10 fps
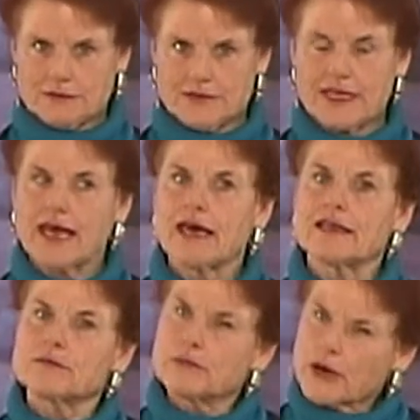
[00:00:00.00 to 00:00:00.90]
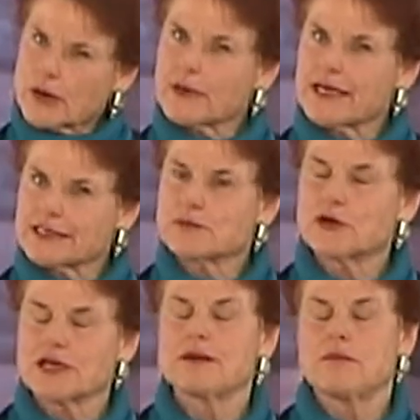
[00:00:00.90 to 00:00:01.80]
that permeates
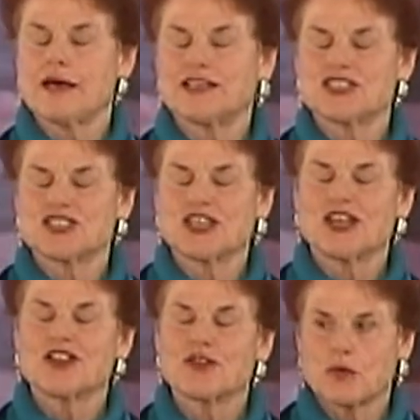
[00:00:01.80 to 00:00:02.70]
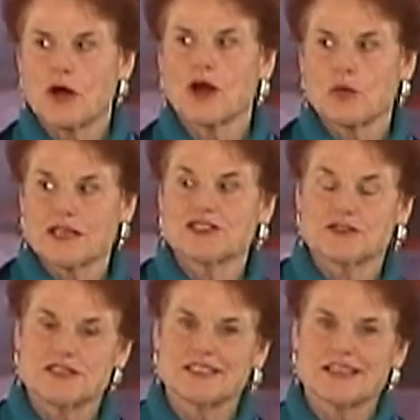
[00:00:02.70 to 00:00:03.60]
pretty much the, our
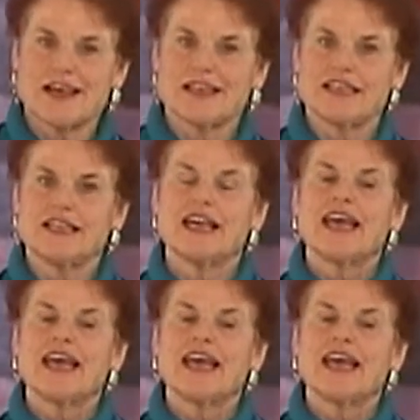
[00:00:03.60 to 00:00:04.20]
Western society,